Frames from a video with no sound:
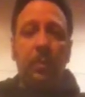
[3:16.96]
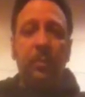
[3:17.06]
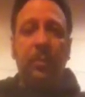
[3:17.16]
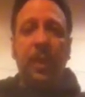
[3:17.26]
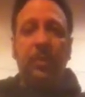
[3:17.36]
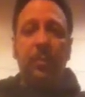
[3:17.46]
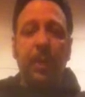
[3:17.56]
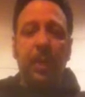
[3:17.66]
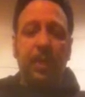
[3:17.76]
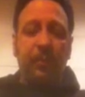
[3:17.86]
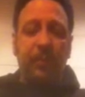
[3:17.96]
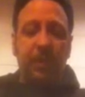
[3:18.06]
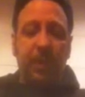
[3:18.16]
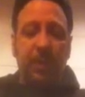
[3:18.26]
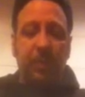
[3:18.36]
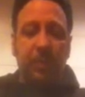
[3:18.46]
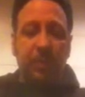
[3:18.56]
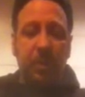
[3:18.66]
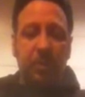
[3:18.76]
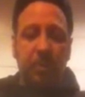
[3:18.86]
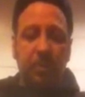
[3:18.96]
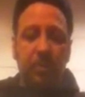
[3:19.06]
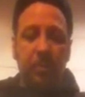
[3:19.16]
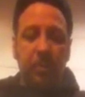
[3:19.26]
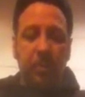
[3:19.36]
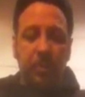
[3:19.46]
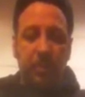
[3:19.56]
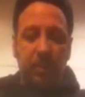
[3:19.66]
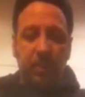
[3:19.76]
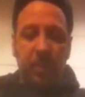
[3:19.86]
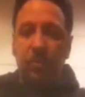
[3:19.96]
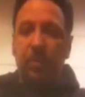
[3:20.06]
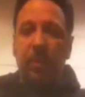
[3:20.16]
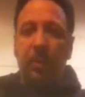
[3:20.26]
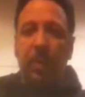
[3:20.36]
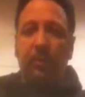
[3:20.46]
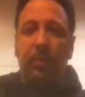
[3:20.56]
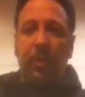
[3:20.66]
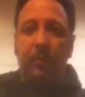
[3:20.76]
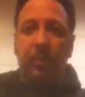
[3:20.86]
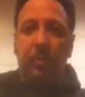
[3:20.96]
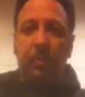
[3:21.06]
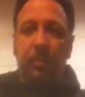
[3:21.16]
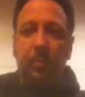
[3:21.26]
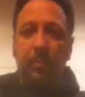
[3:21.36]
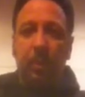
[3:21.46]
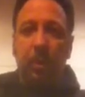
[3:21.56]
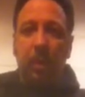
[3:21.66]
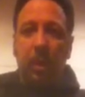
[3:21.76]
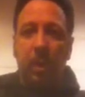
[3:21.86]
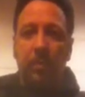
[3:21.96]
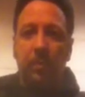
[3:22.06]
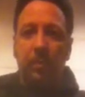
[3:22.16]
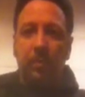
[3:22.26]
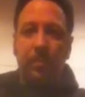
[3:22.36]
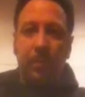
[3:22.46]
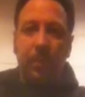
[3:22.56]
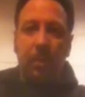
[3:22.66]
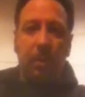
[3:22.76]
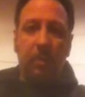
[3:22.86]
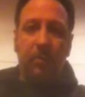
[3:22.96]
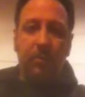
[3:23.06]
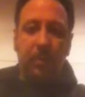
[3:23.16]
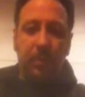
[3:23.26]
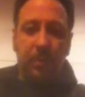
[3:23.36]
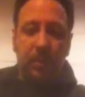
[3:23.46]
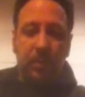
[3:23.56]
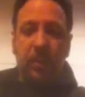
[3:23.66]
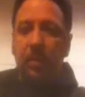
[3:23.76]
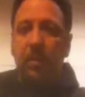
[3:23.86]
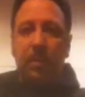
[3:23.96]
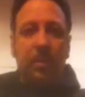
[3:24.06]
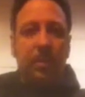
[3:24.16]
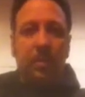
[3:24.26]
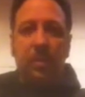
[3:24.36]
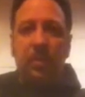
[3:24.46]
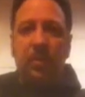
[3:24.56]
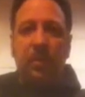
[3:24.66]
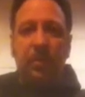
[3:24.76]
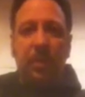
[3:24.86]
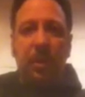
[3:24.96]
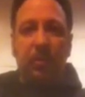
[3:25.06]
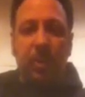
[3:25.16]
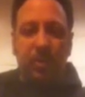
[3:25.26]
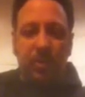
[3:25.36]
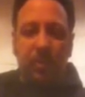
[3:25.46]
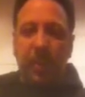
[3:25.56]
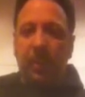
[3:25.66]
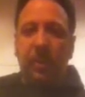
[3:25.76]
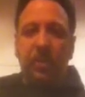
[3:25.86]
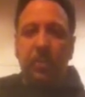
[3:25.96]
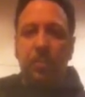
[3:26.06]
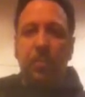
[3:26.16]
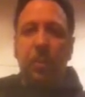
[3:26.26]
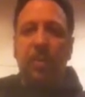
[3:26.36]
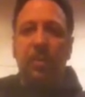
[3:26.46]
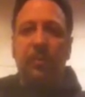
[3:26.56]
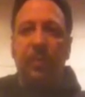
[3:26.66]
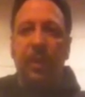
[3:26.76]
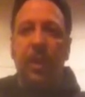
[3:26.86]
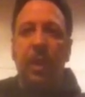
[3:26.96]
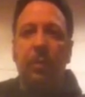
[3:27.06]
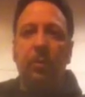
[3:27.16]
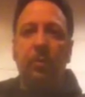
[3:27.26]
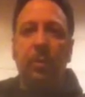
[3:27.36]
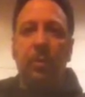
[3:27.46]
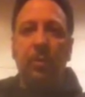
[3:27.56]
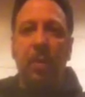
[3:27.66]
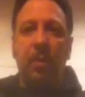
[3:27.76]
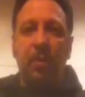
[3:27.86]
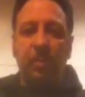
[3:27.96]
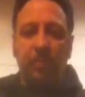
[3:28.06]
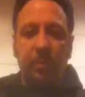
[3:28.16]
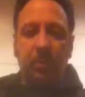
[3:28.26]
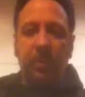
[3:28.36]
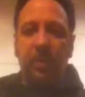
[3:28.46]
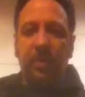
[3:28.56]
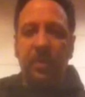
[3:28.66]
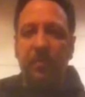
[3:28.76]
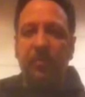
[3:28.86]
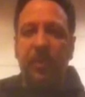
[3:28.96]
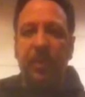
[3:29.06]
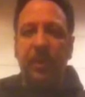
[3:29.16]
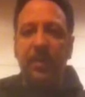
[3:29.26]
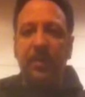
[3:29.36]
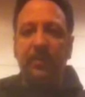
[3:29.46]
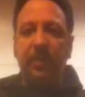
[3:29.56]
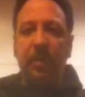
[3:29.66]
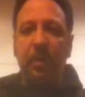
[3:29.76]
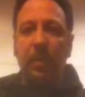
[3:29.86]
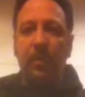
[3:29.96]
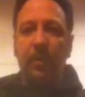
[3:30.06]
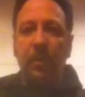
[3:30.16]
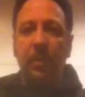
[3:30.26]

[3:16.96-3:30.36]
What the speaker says: So that's about it for setting up the snare drum. And the snares will be right in front of you. They're on, they're off. Different snare drums, the mechanisms work differently how you throw them on and off, so it's very easy to figure out.